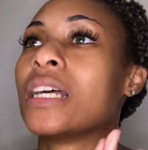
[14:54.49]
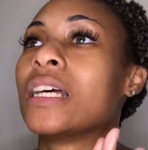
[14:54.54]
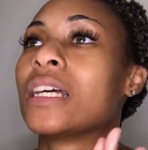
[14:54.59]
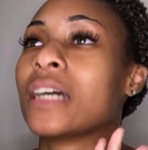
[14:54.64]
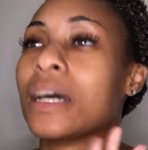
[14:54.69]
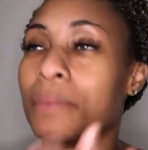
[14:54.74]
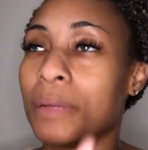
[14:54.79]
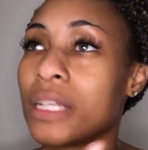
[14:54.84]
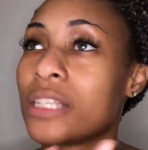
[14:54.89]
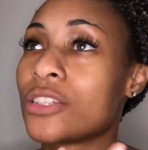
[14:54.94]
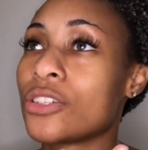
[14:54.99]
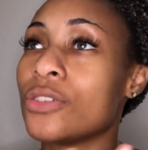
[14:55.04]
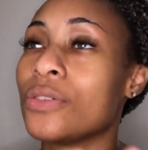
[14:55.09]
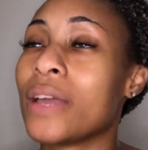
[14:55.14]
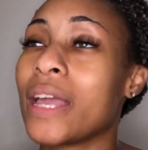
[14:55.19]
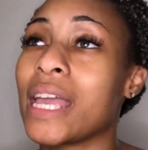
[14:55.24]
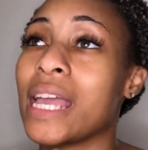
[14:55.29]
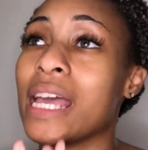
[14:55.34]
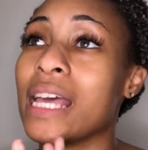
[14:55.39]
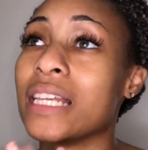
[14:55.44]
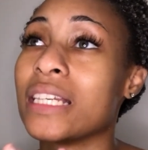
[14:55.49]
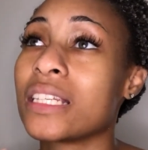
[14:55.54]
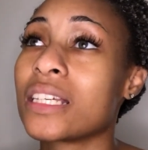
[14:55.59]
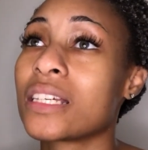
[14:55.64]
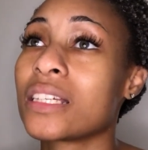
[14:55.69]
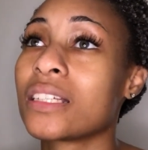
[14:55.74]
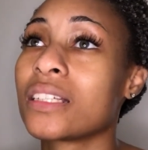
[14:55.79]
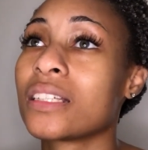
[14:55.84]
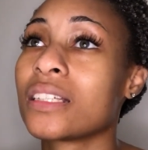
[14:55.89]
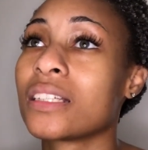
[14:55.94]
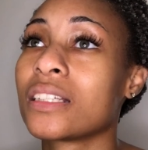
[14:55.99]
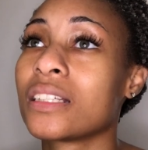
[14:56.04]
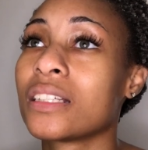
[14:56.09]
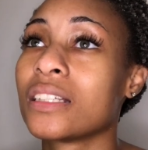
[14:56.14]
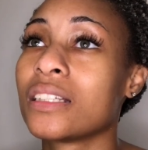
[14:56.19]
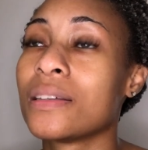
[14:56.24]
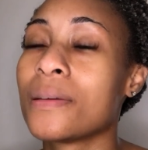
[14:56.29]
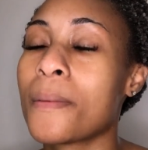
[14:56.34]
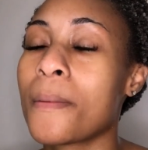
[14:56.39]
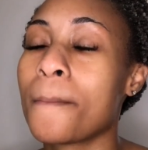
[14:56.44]
God bless you, and
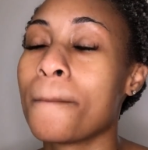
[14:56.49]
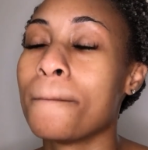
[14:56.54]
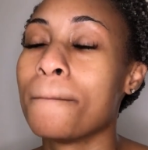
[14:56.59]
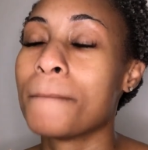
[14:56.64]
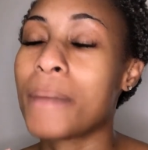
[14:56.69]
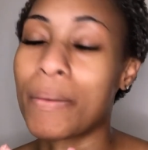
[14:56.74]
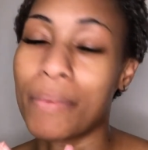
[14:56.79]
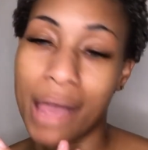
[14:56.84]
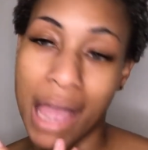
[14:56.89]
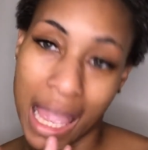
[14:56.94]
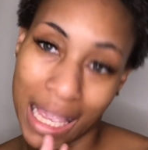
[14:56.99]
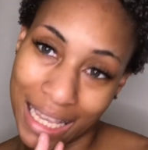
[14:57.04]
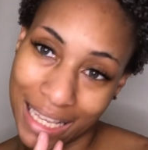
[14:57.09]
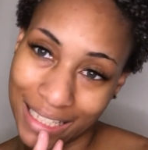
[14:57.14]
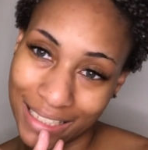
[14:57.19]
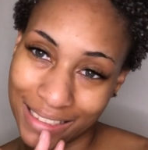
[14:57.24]
bye-bye.